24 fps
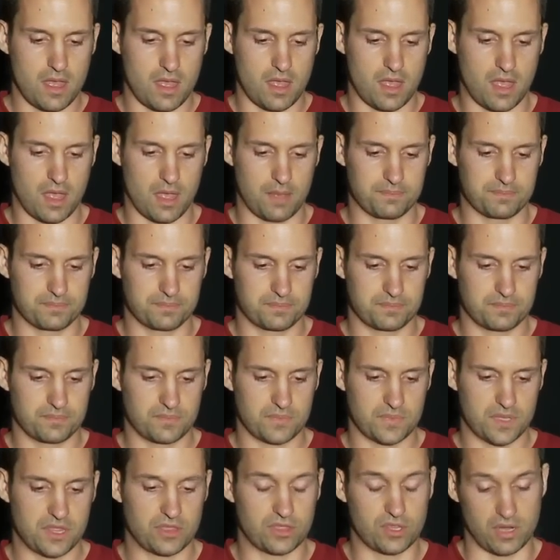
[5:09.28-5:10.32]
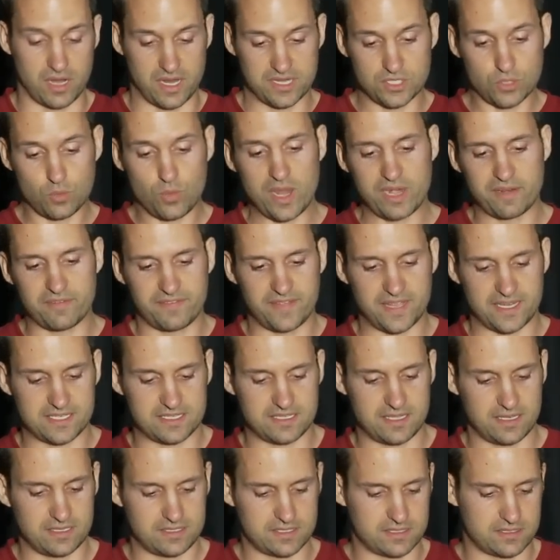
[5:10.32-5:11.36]
There is a way to fix
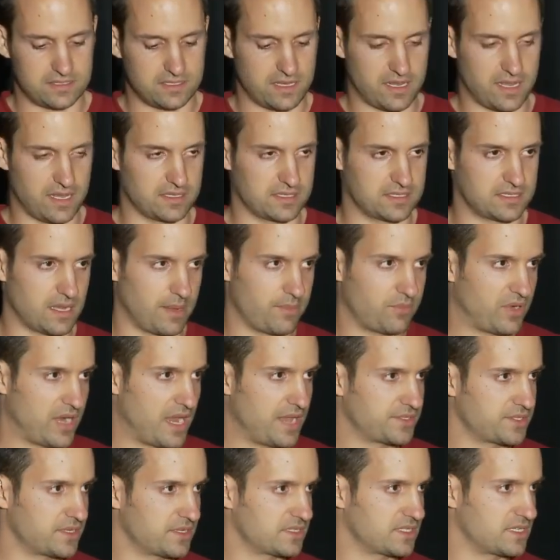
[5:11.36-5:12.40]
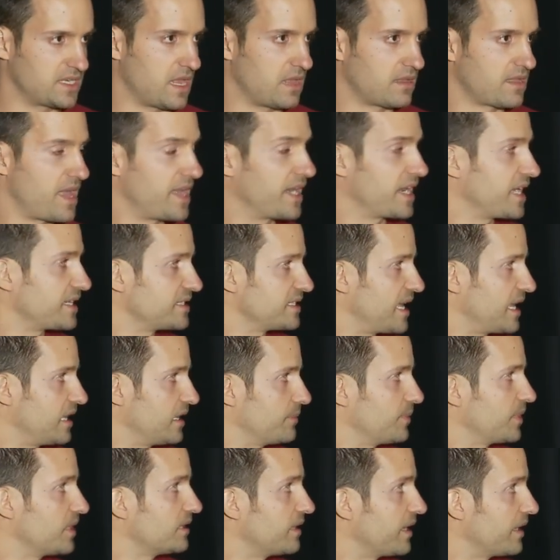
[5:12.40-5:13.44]
this in some browsers, and I'll kind of get to that a
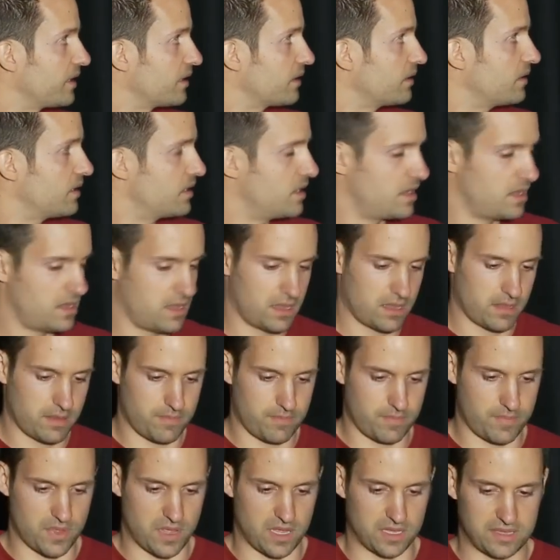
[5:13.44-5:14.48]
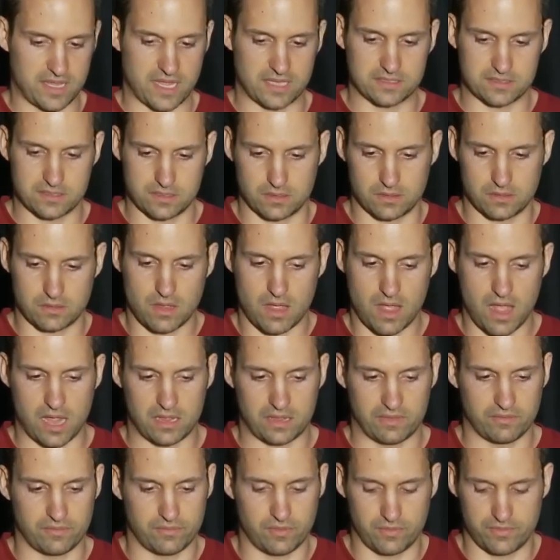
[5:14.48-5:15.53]
little bit later. But that's a
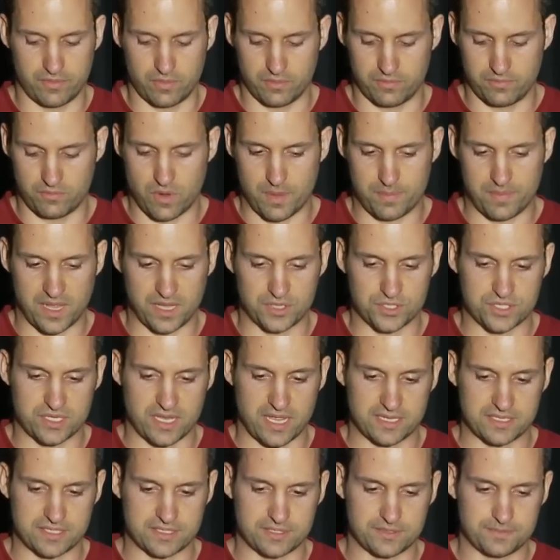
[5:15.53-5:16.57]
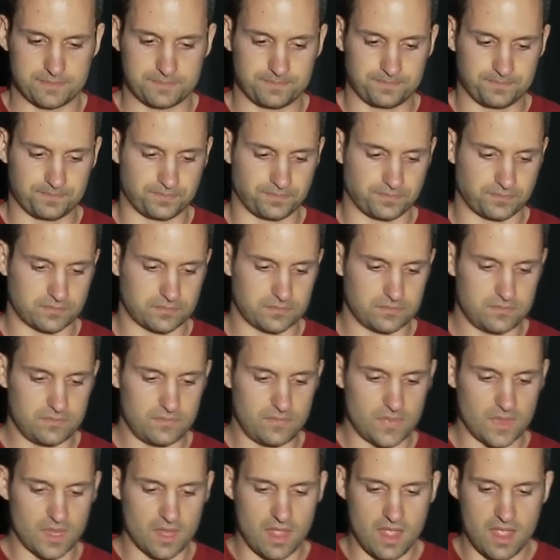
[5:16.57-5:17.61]
high-level overview of Webpagetest.
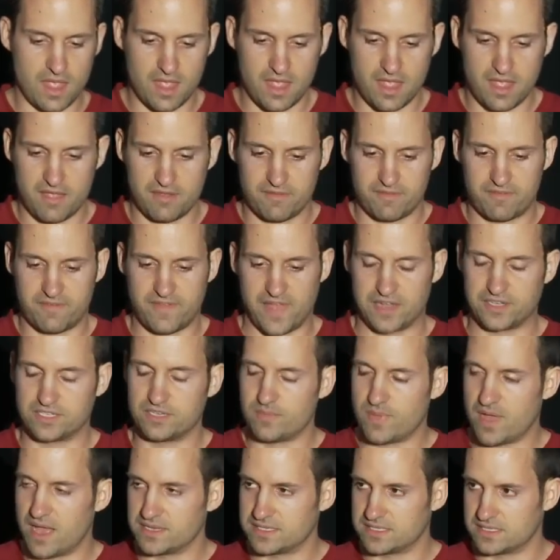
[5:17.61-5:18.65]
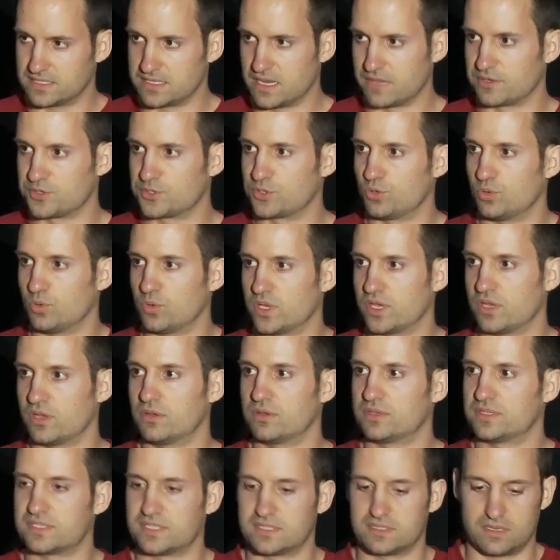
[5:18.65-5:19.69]
Phantomos is another tool we
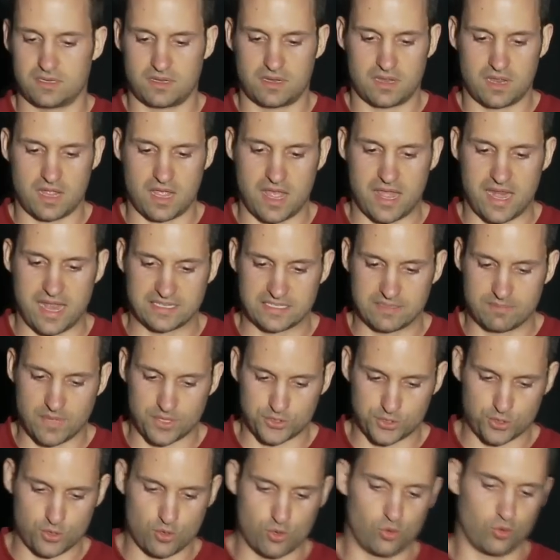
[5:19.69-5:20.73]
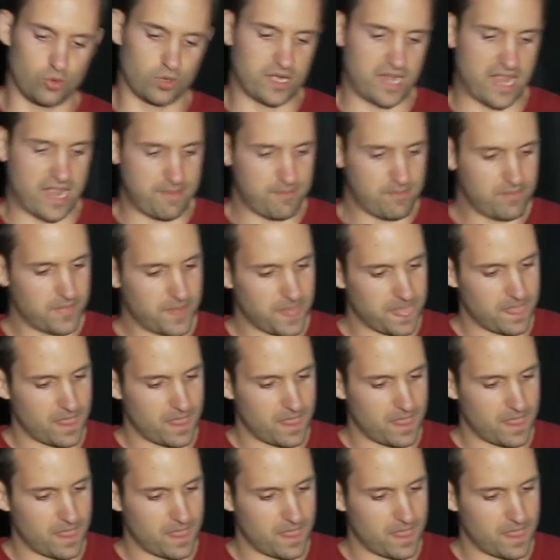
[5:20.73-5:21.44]
use. It has a much cooler name.